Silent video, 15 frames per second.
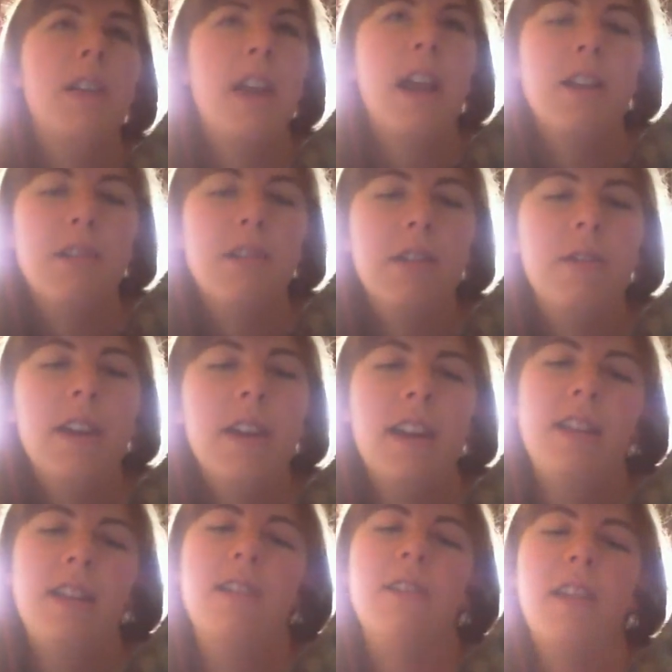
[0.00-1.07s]
can you do it?
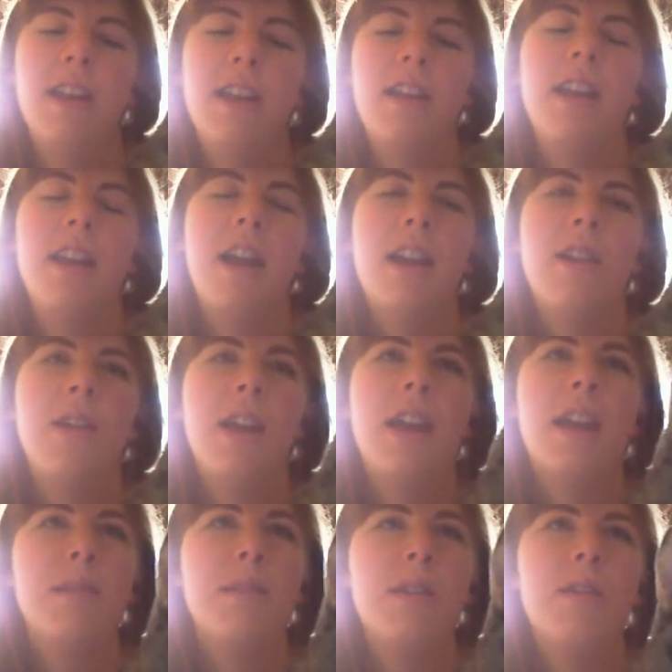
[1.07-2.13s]
And they're like, yeah, you
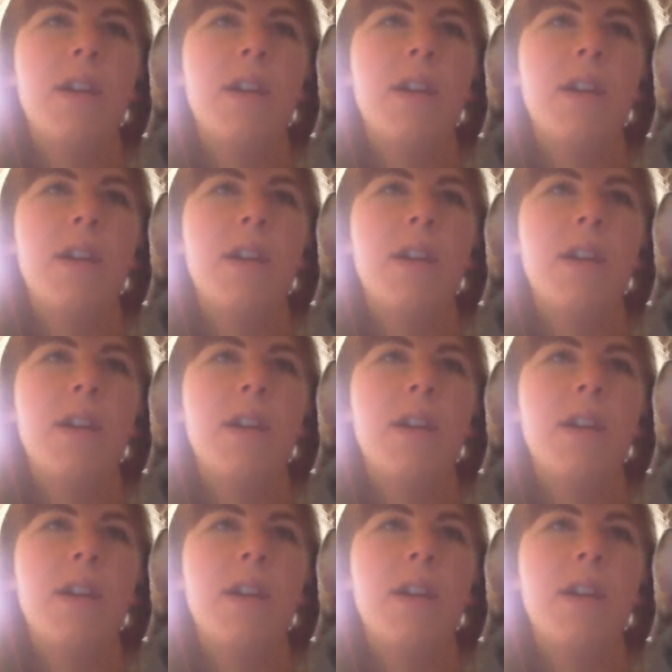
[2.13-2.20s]
can, but you'll